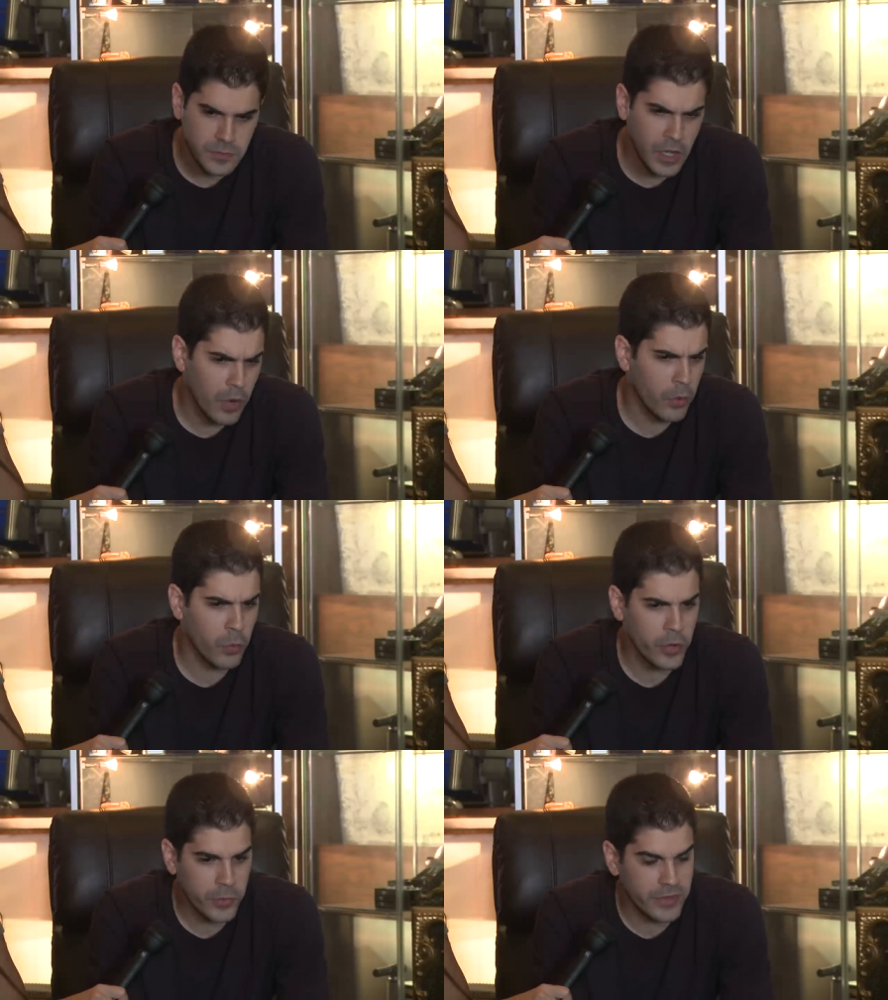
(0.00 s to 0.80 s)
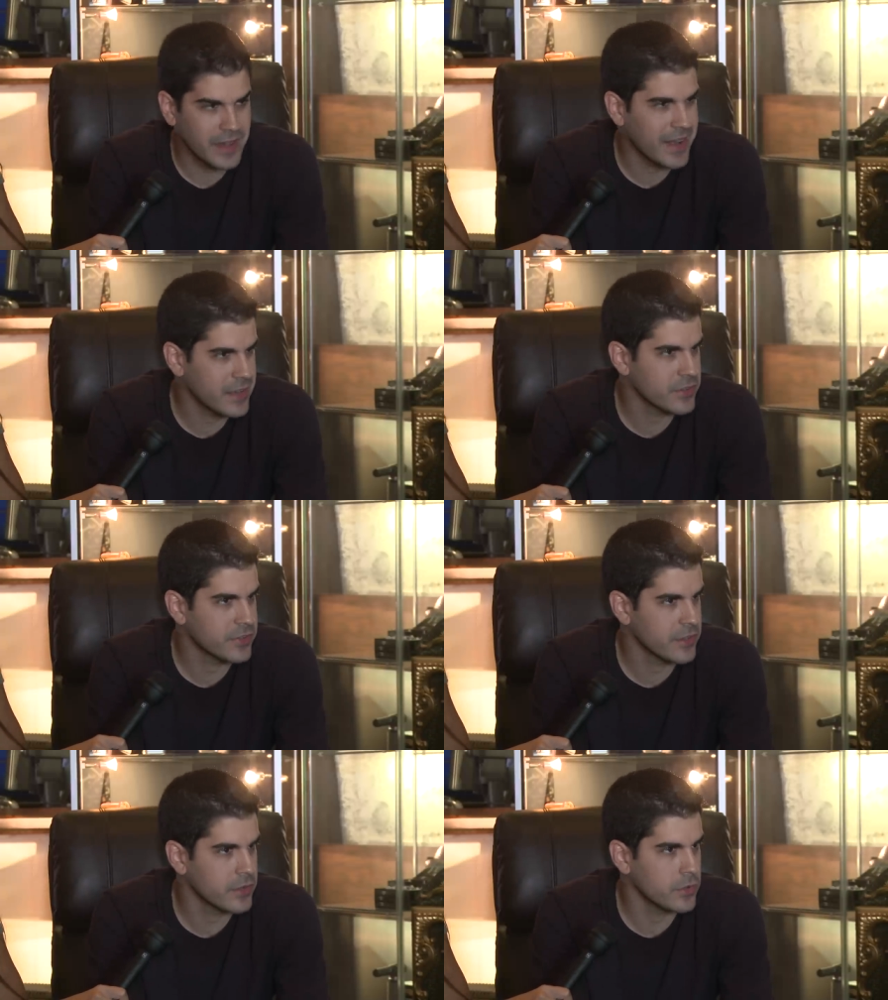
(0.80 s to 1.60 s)
we uh, we're working with an ad
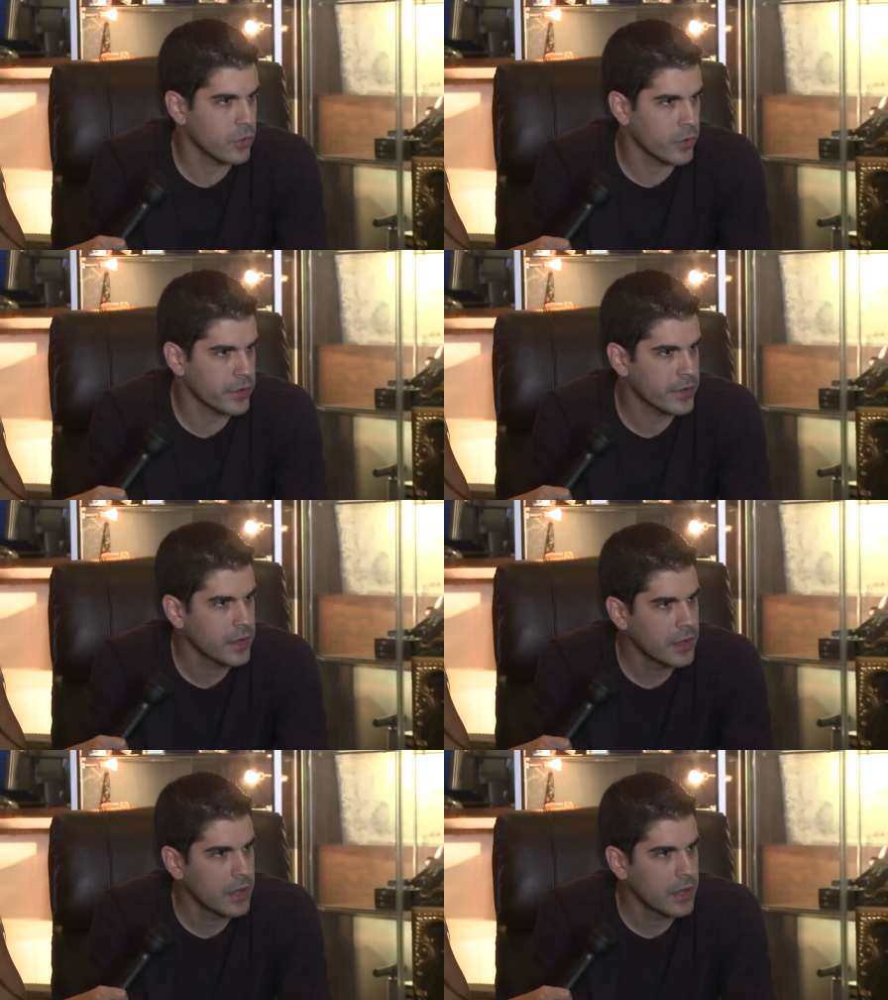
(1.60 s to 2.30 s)
agency in New York.